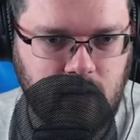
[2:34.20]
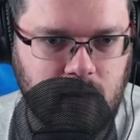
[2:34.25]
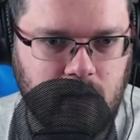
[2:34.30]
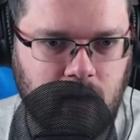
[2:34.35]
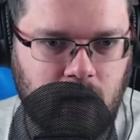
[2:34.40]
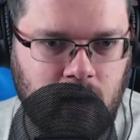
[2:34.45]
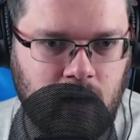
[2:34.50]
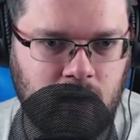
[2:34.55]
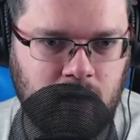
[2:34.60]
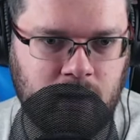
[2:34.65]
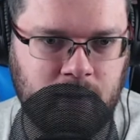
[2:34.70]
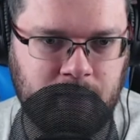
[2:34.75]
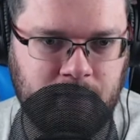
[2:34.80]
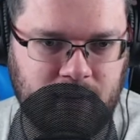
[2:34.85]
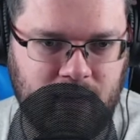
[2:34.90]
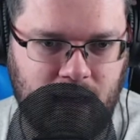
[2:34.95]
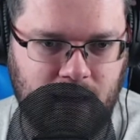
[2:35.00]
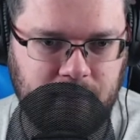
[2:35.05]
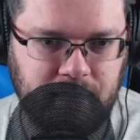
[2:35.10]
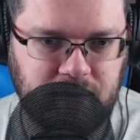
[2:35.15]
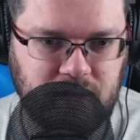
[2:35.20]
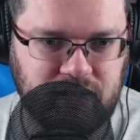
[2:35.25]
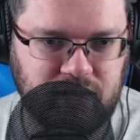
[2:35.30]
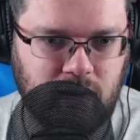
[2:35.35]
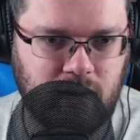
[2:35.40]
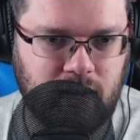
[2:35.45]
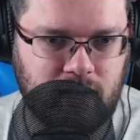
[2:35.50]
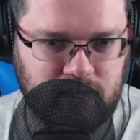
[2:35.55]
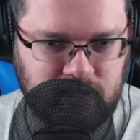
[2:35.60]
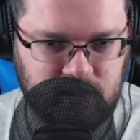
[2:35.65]
But yeah, let's
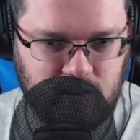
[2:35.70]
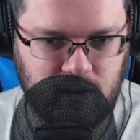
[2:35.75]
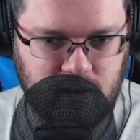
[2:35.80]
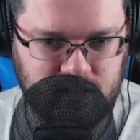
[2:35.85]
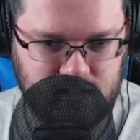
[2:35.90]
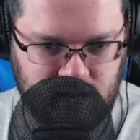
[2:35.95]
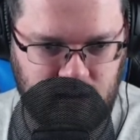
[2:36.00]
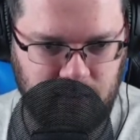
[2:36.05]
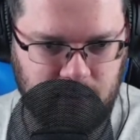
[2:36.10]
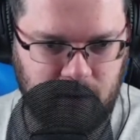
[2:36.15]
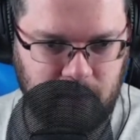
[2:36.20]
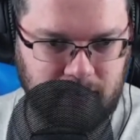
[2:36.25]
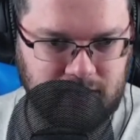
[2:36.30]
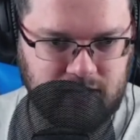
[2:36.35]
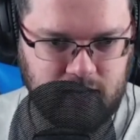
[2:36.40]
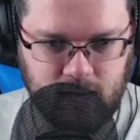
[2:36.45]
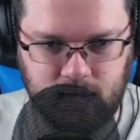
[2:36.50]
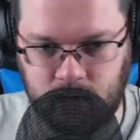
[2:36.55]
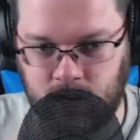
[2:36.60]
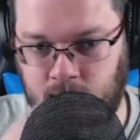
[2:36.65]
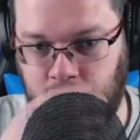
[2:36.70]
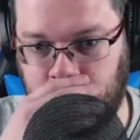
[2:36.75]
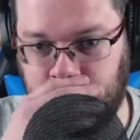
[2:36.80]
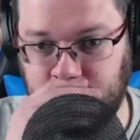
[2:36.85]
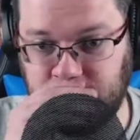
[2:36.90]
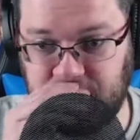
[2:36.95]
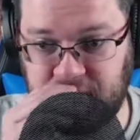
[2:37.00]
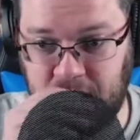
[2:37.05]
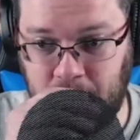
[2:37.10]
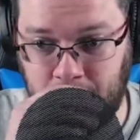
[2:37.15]
go ahead and get started. Today we're going to be taking on the
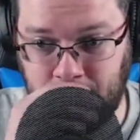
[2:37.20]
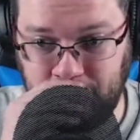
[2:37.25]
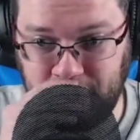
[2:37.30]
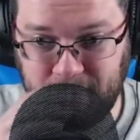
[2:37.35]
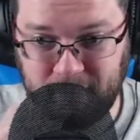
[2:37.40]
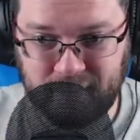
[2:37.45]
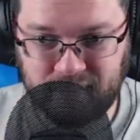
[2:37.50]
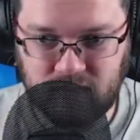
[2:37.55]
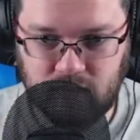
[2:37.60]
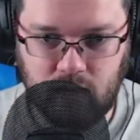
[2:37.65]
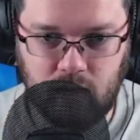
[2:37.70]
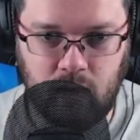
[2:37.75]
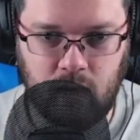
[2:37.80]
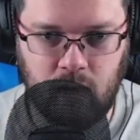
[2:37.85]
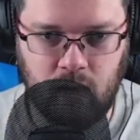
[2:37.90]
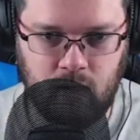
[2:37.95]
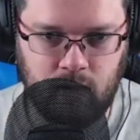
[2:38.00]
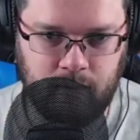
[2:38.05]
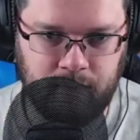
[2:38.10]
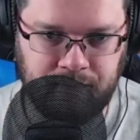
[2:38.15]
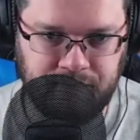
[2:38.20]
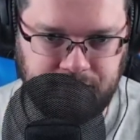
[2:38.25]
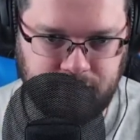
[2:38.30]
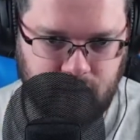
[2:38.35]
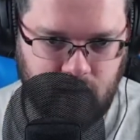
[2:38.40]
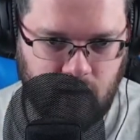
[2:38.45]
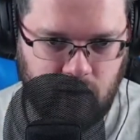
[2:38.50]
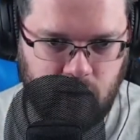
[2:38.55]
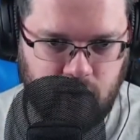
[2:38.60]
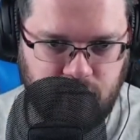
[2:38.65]
gym. I
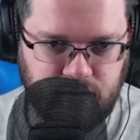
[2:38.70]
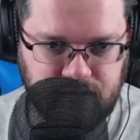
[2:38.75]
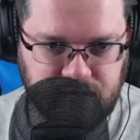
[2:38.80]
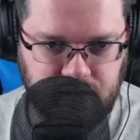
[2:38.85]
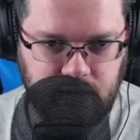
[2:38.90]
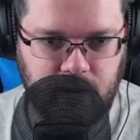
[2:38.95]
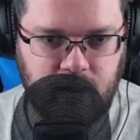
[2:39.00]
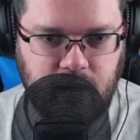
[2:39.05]
don't know if it's a good